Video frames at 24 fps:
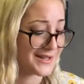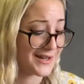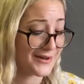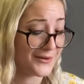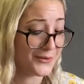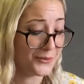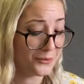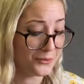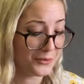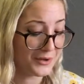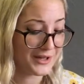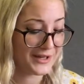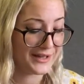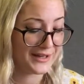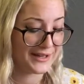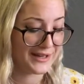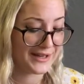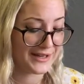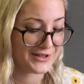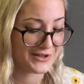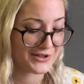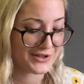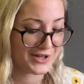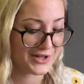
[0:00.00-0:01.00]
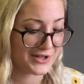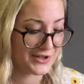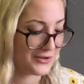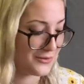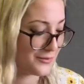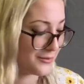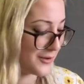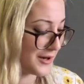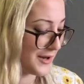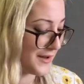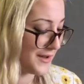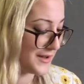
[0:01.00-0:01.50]
I really like trying new
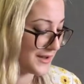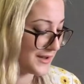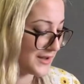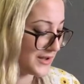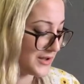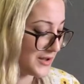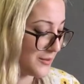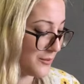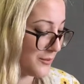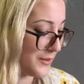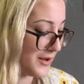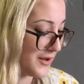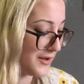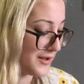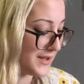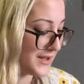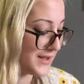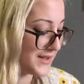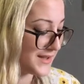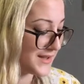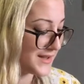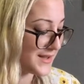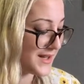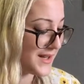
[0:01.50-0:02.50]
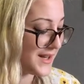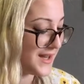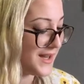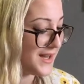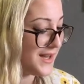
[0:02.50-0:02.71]
products, to be honest.